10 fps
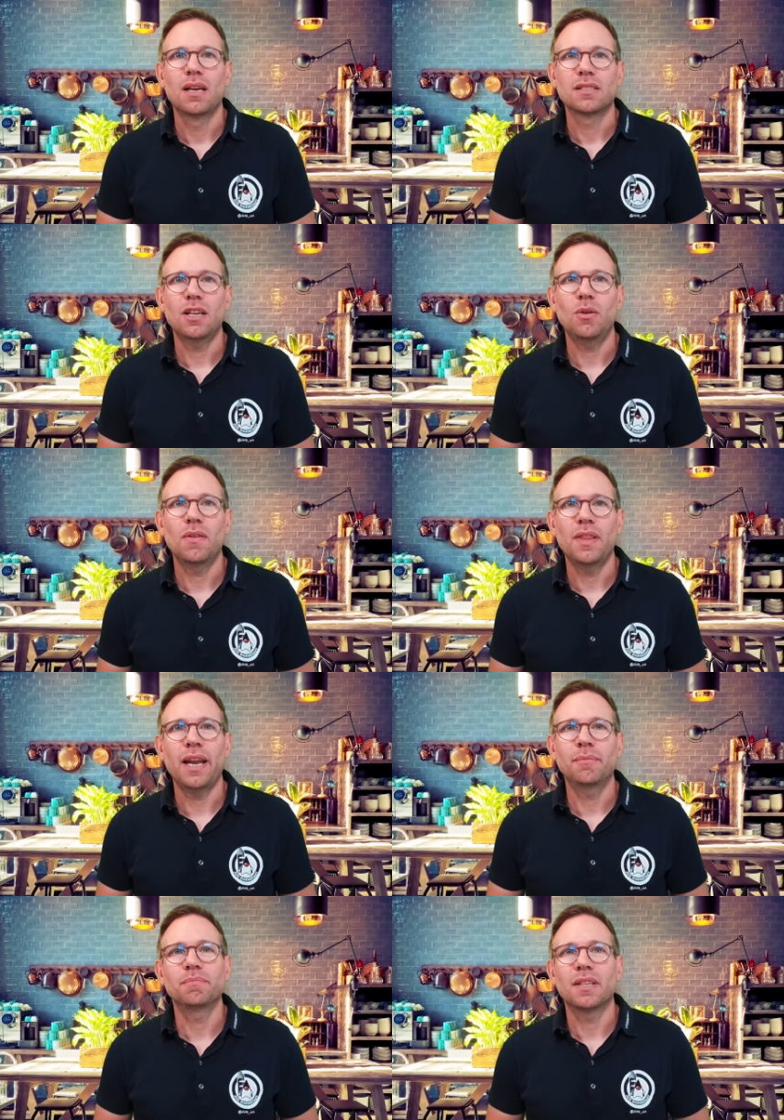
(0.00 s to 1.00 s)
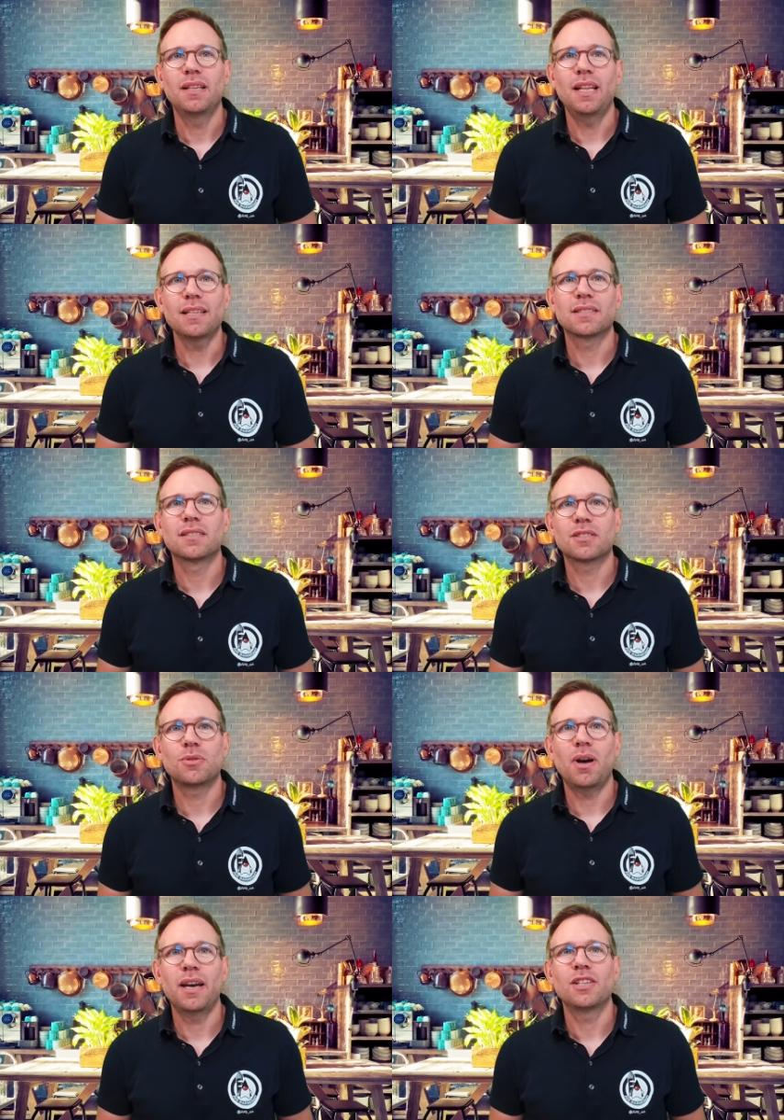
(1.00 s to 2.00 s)
So then let's
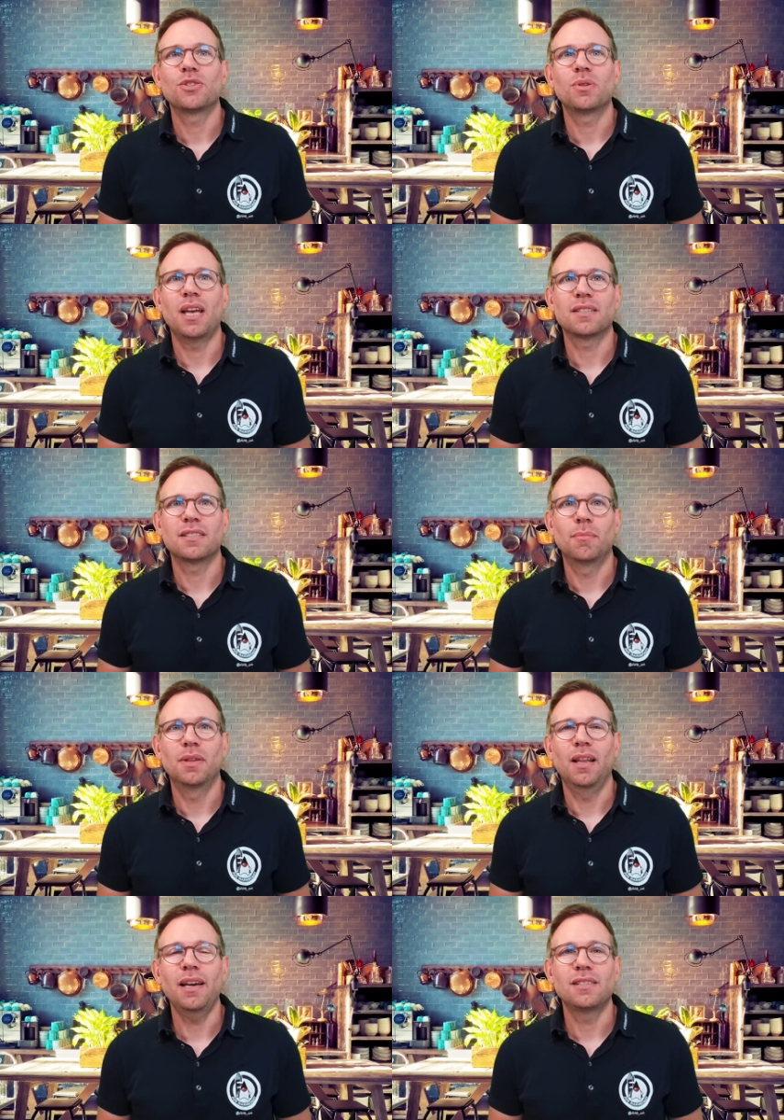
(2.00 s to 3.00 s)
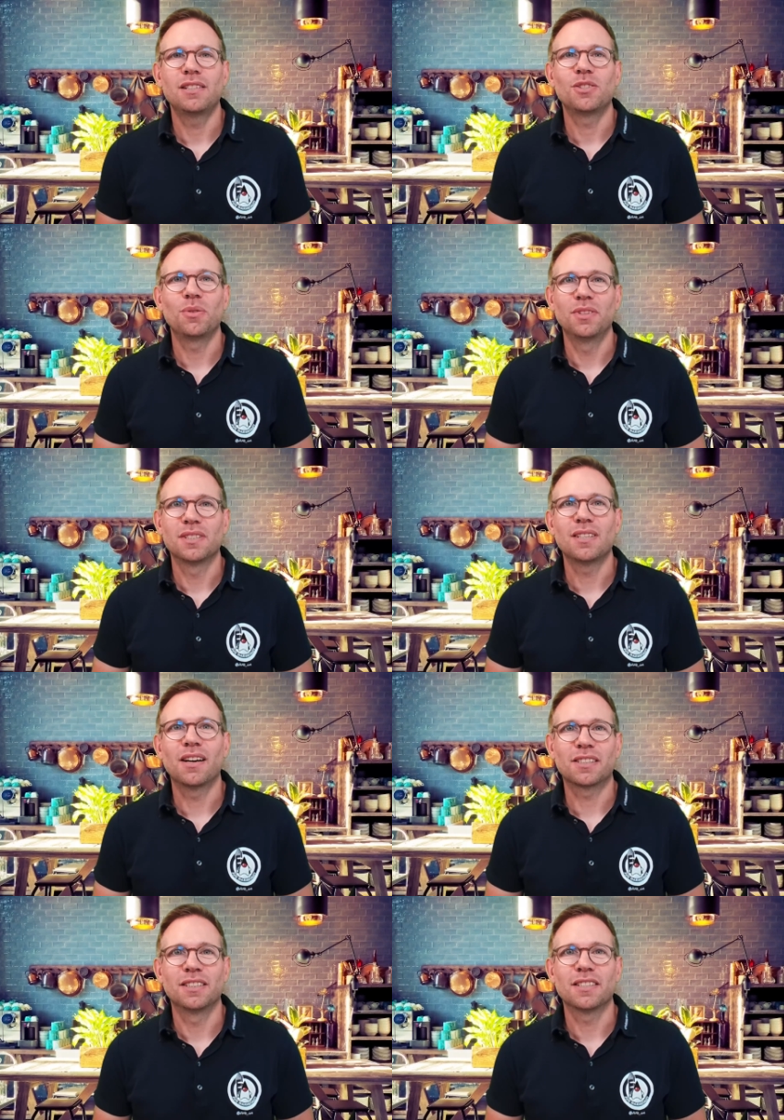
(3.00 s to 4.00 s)
try to get some light into this
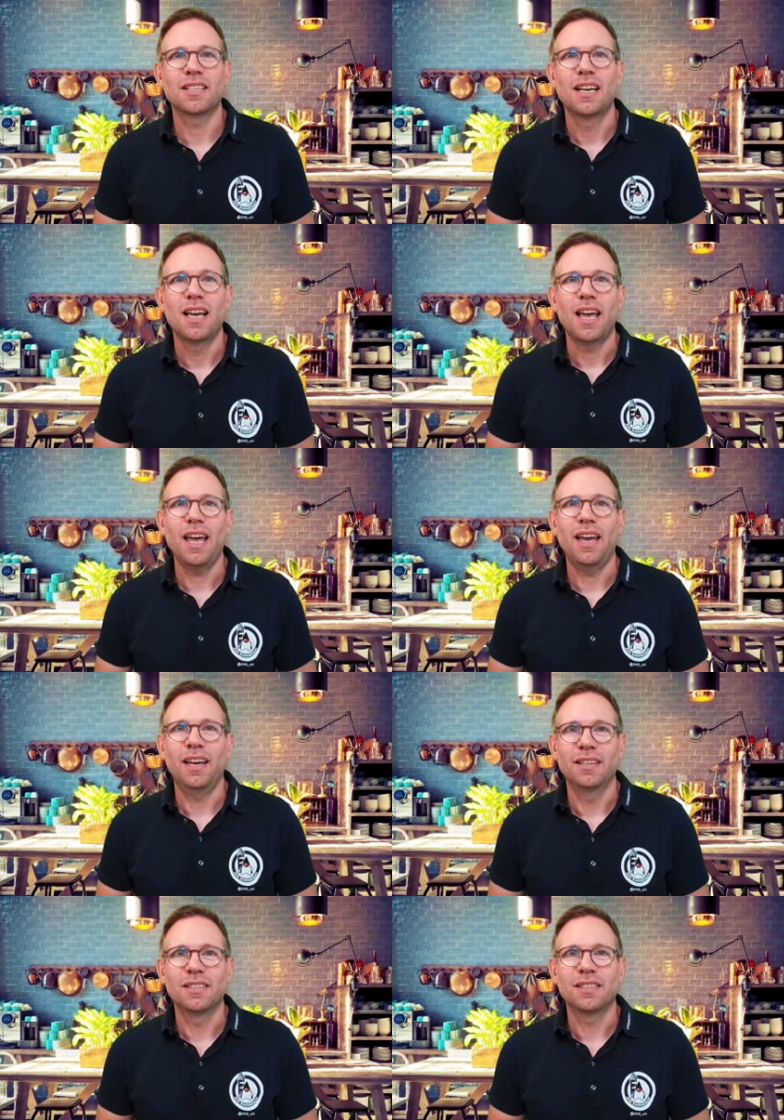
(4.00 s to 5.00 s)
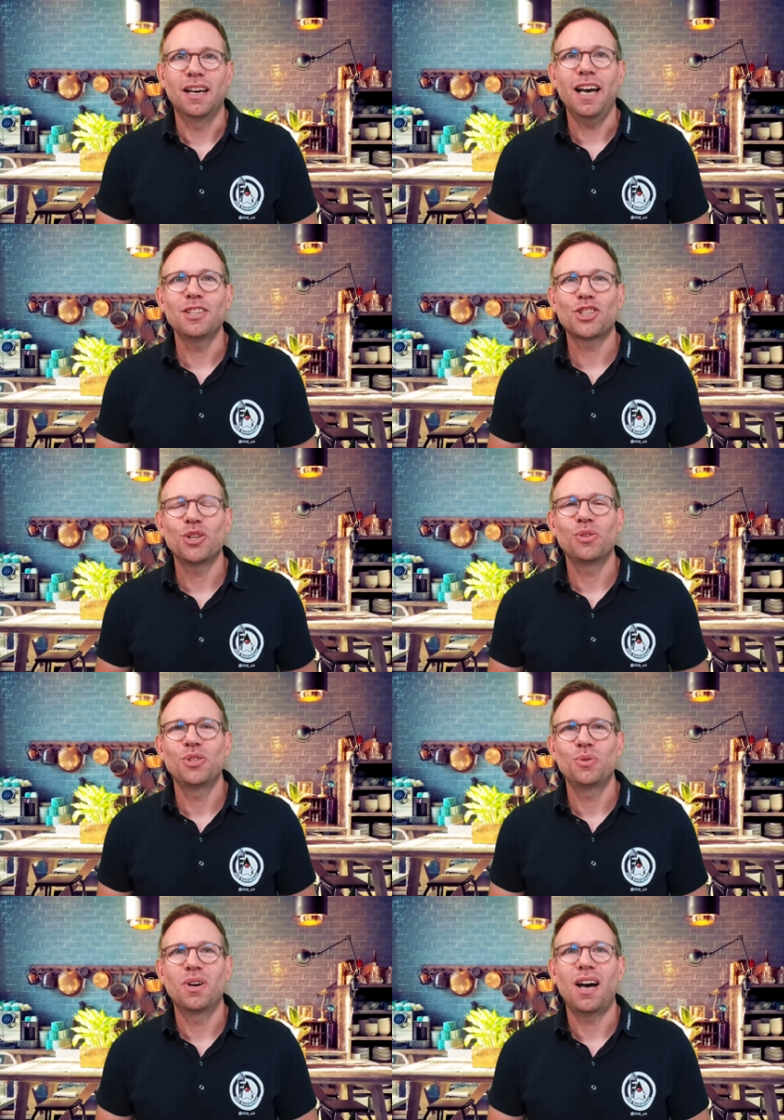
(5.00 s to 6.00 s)
darkness, and I'll show
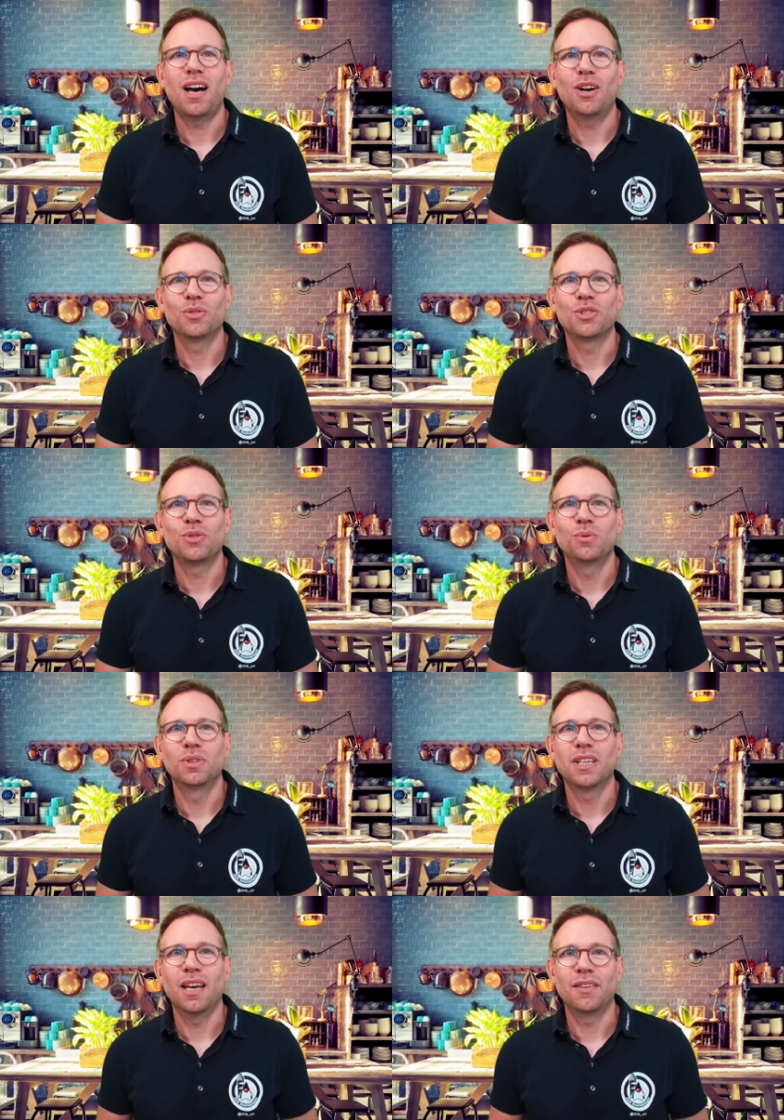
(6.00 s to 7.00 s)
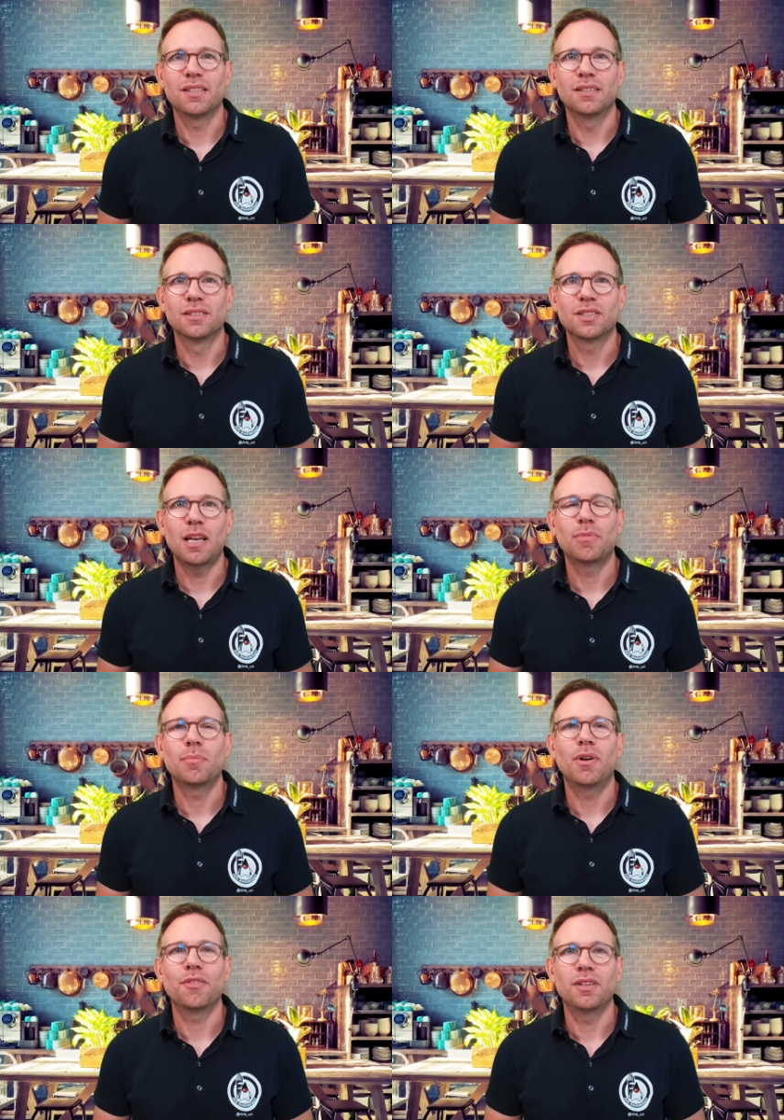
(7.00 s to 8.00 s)
you how to get
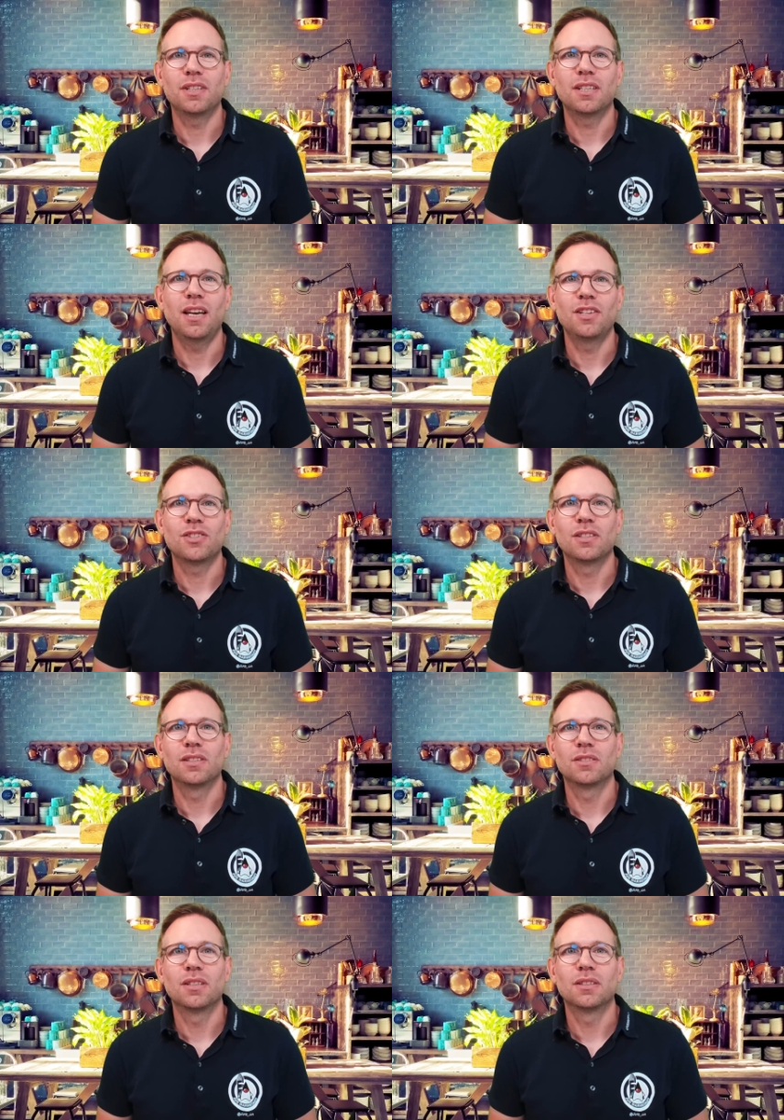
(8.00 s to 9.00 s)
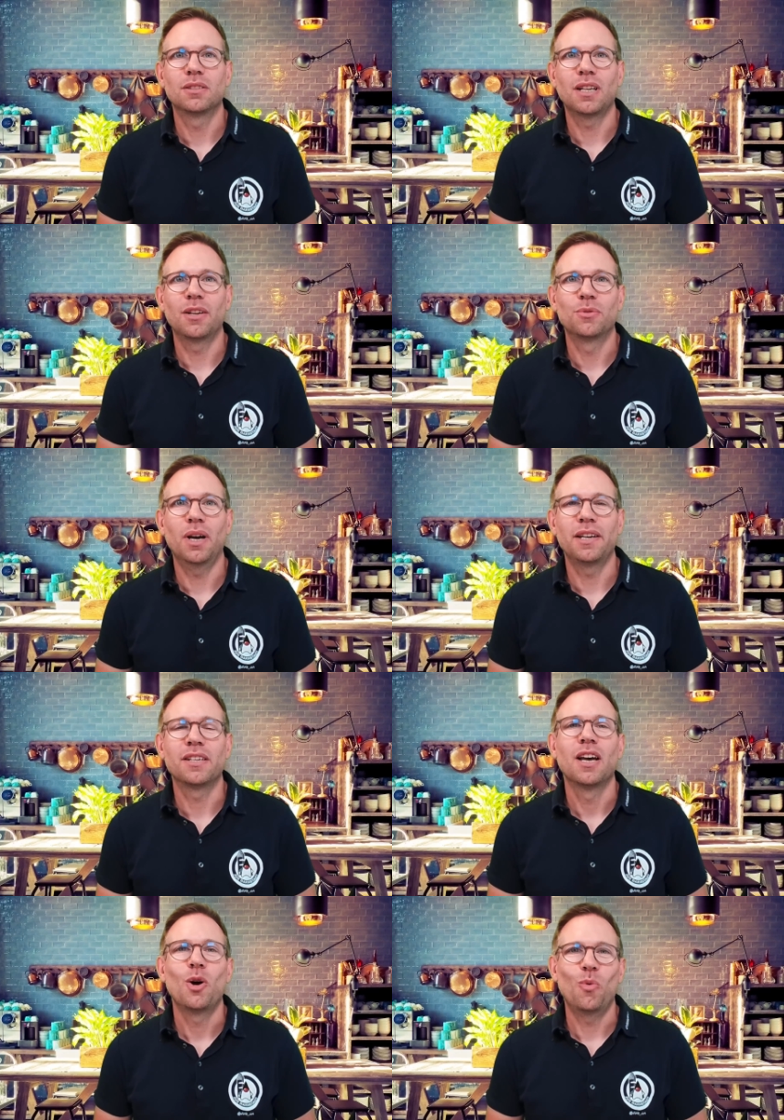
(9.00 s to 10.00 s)
step-up authentication done
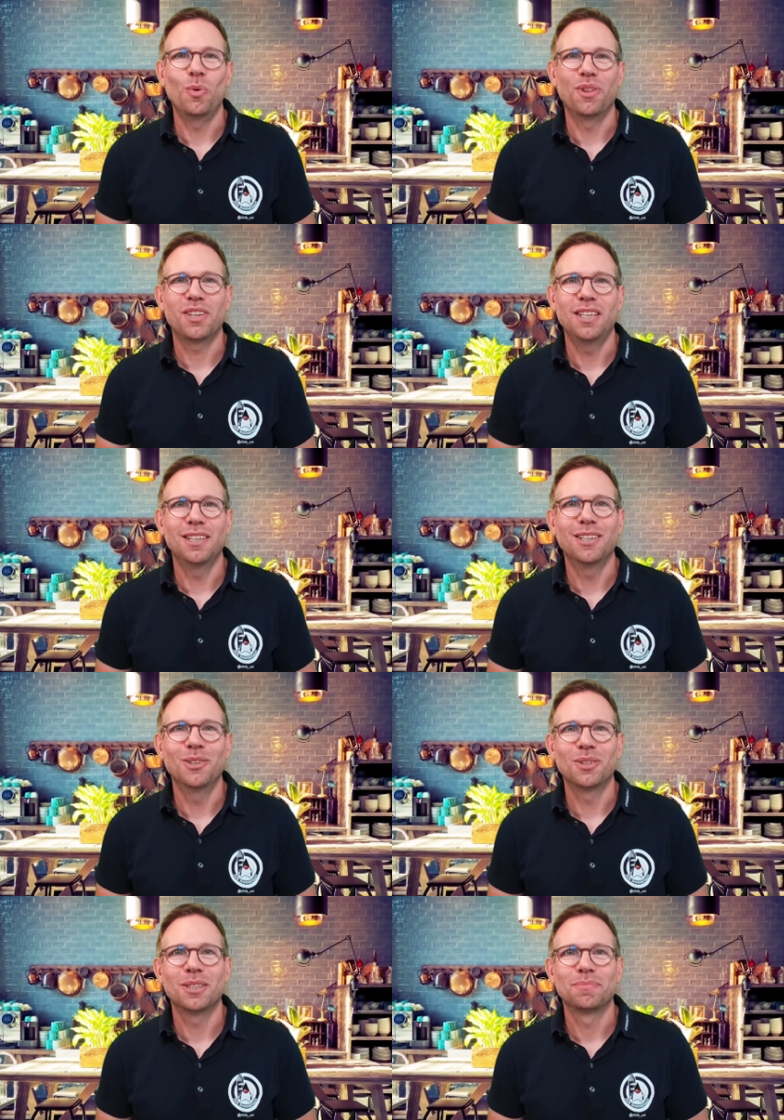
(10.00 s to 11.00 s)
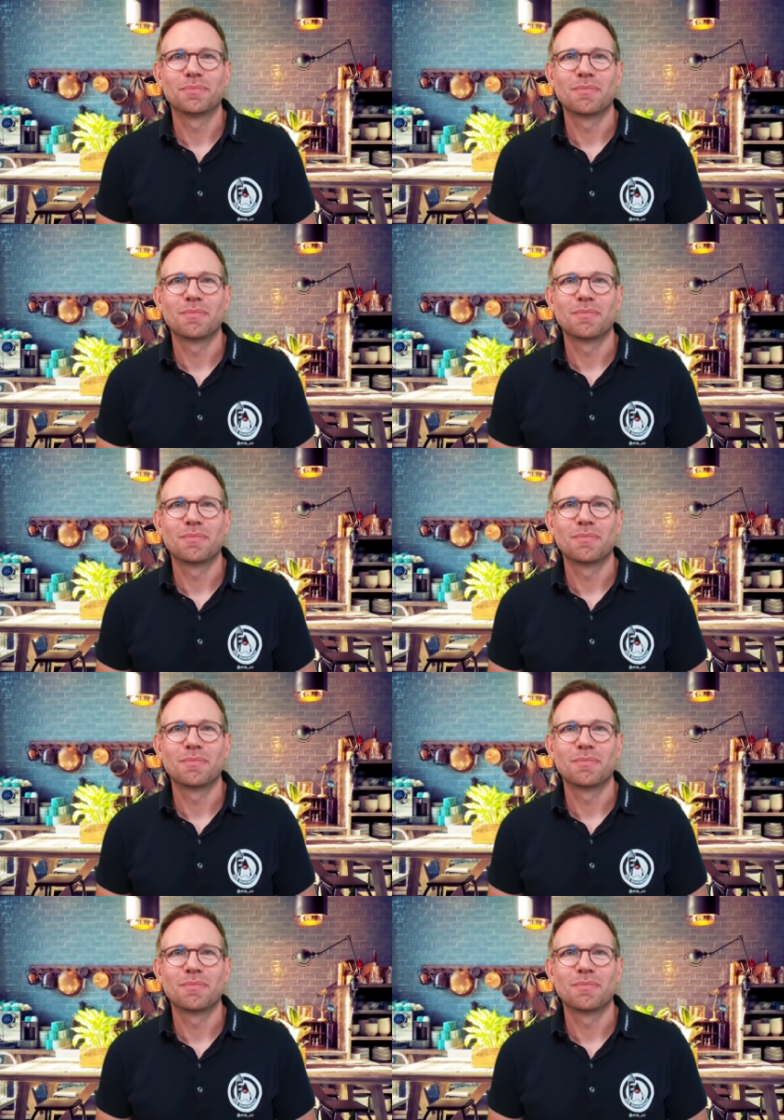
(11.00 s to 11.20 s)
right with Keycloak.